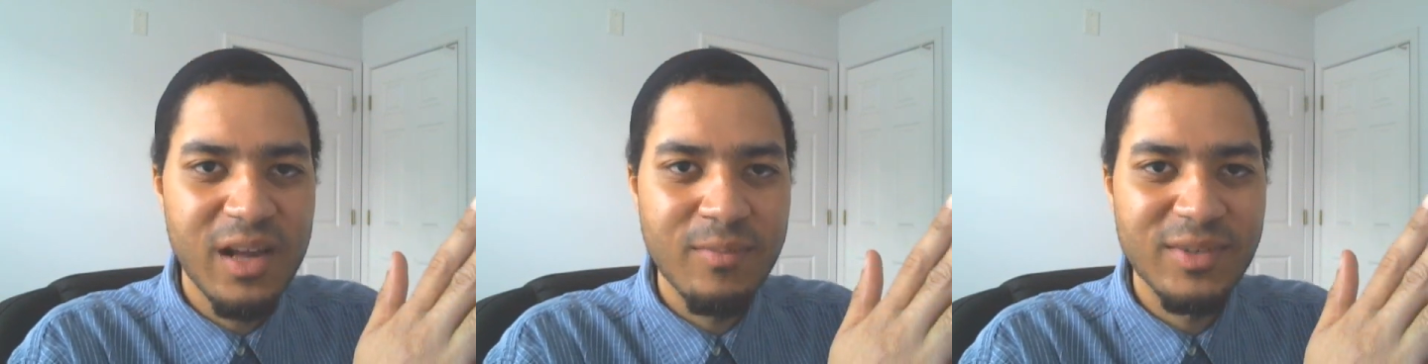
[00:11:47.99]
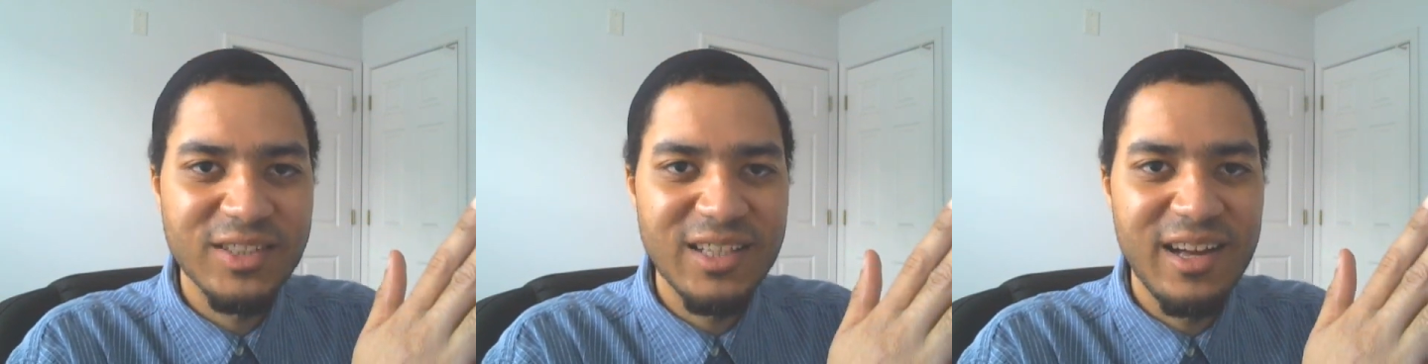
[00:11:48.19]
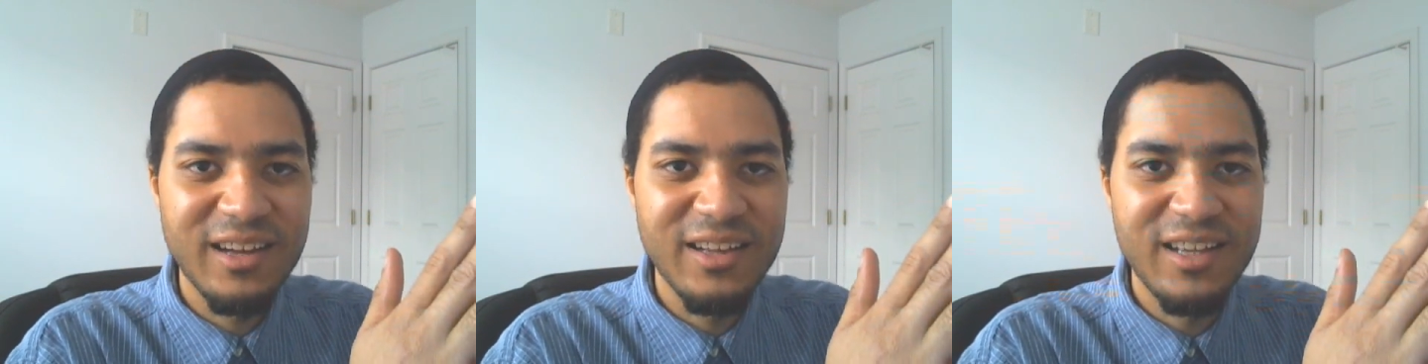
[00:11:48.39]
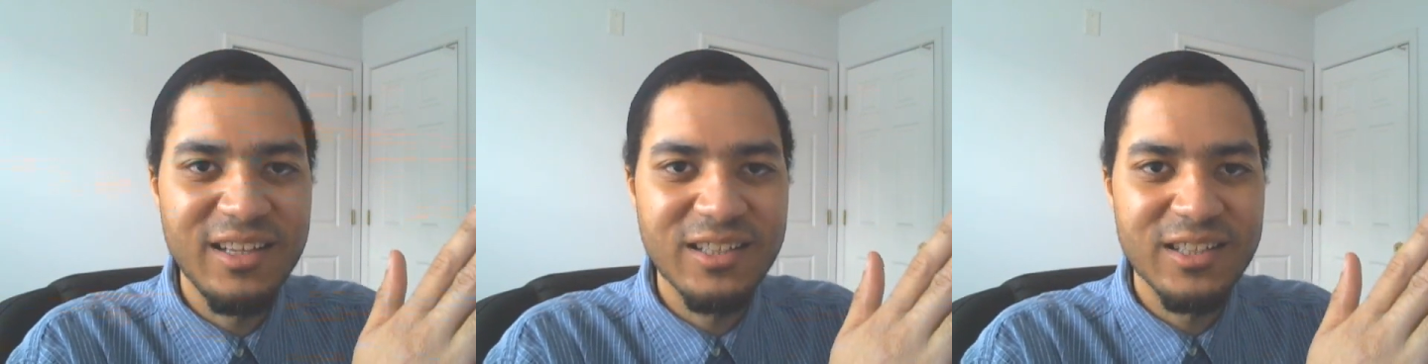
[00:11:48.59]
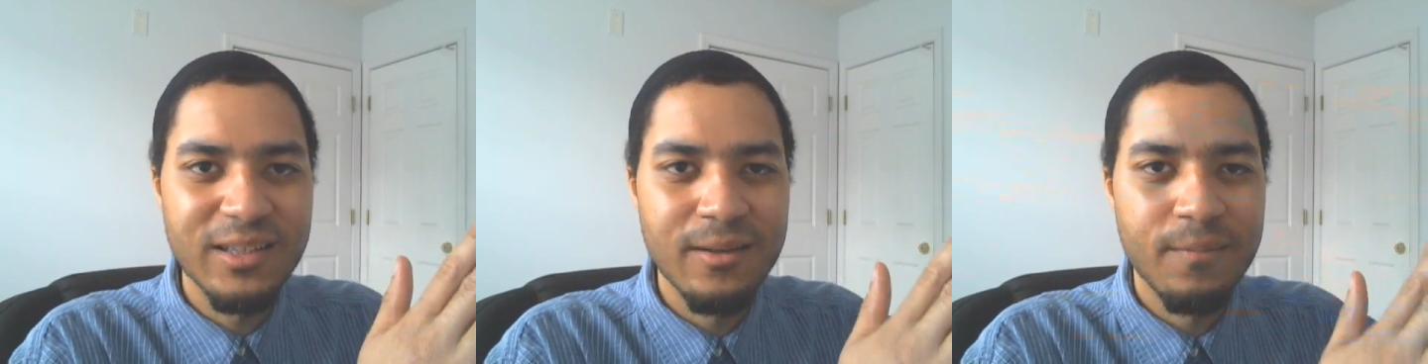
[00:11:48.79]

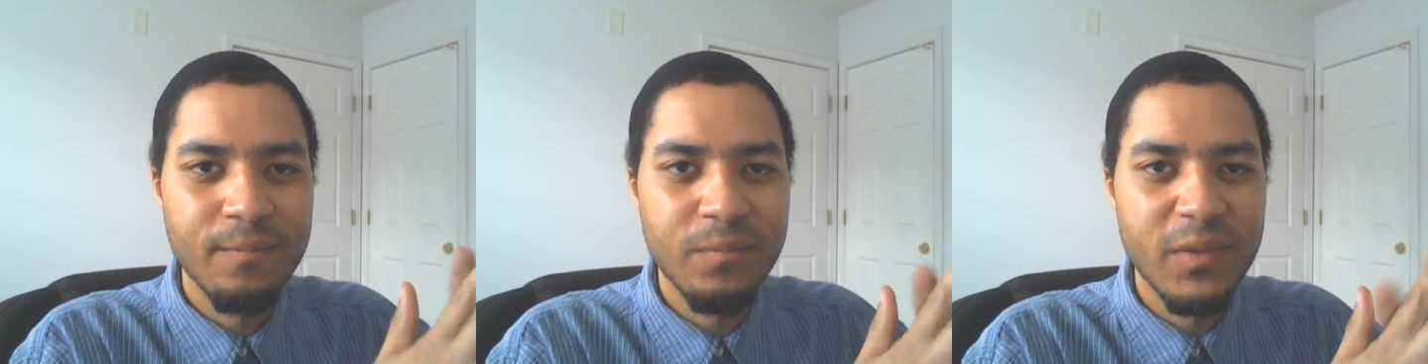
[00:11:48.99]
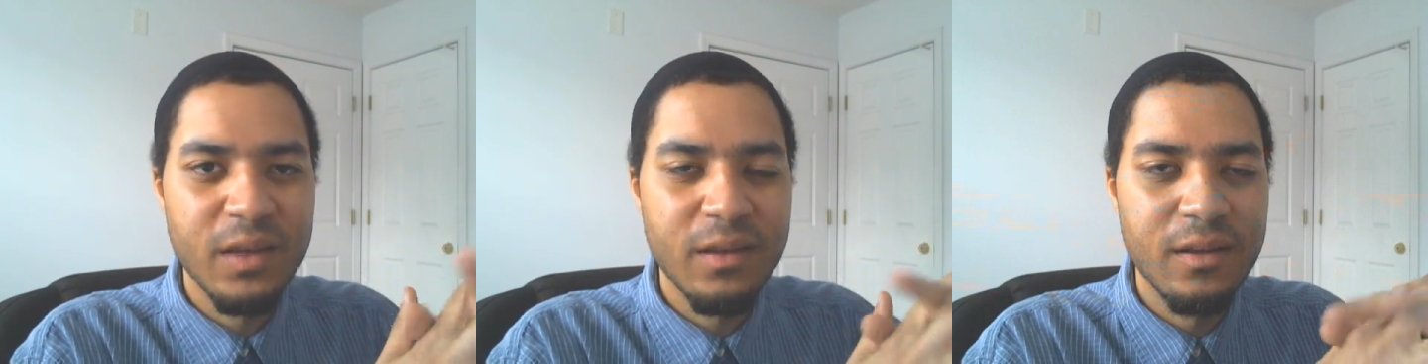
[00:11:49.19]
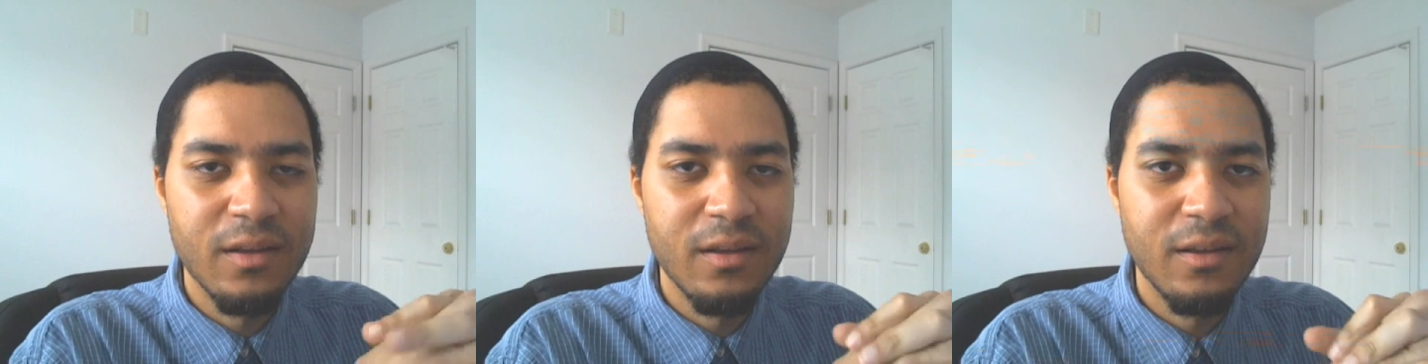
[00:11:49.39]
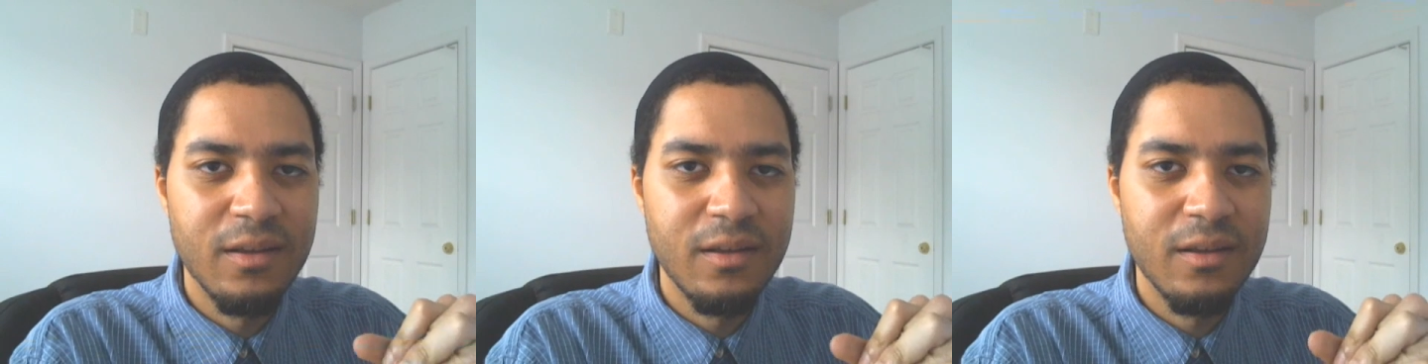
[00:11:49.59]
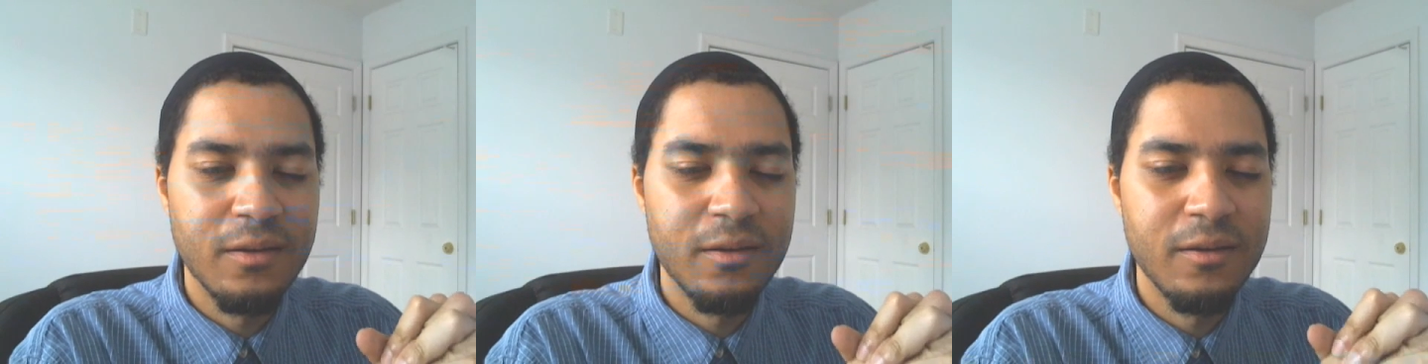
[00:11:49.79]
Hamasakis,
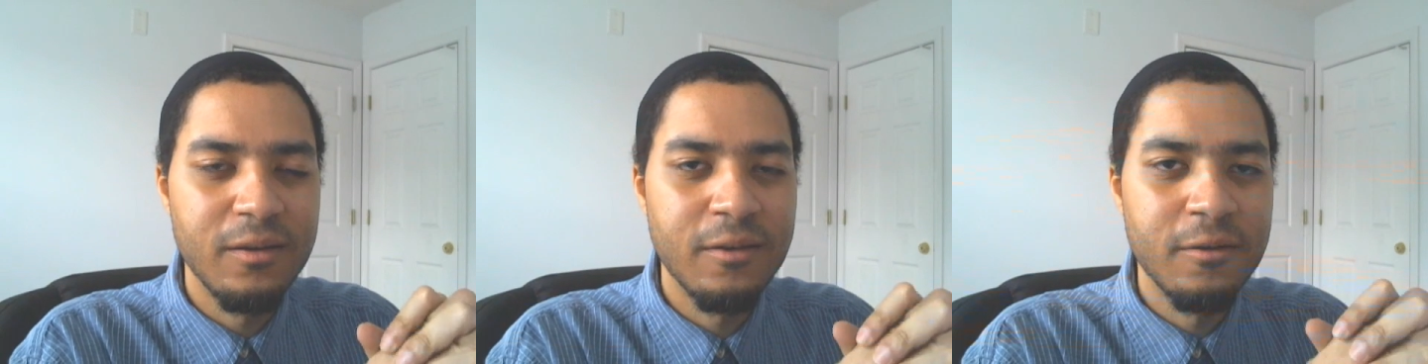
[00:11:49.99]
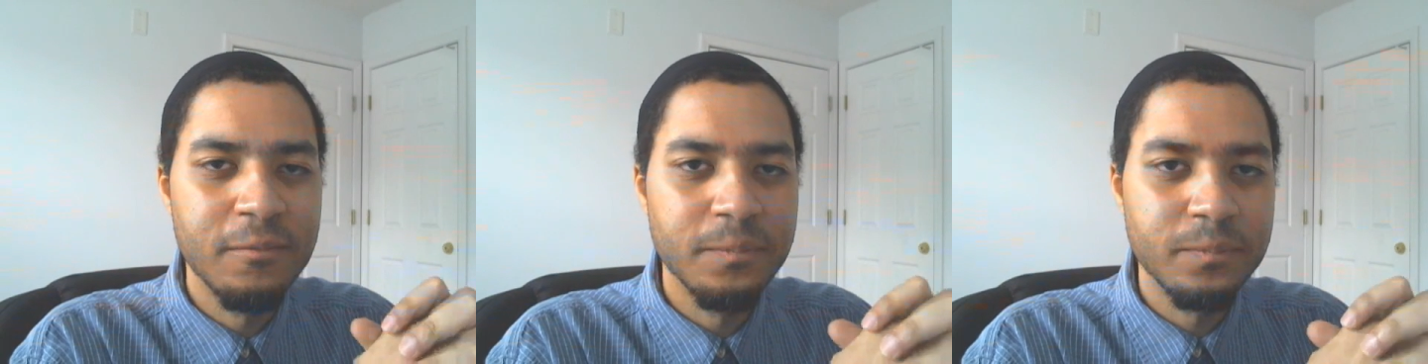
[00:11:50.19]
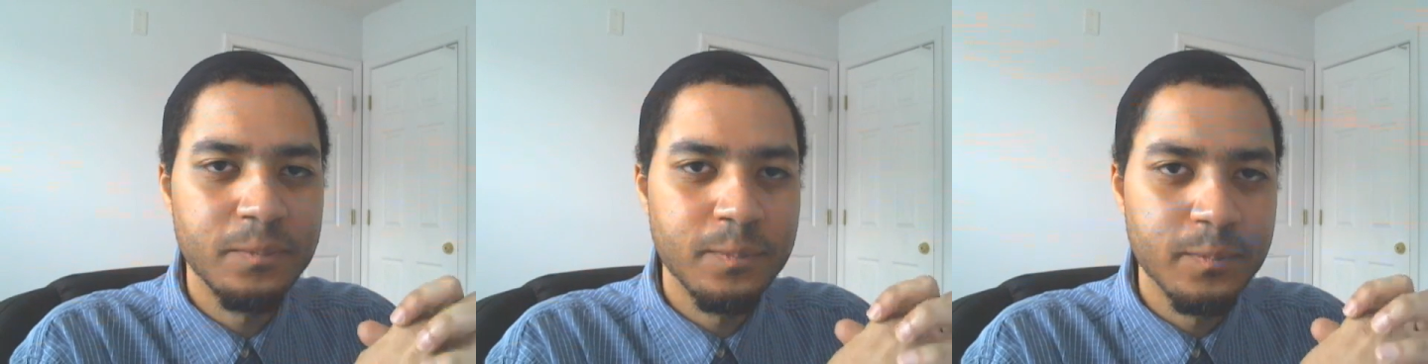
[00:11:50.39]
you know,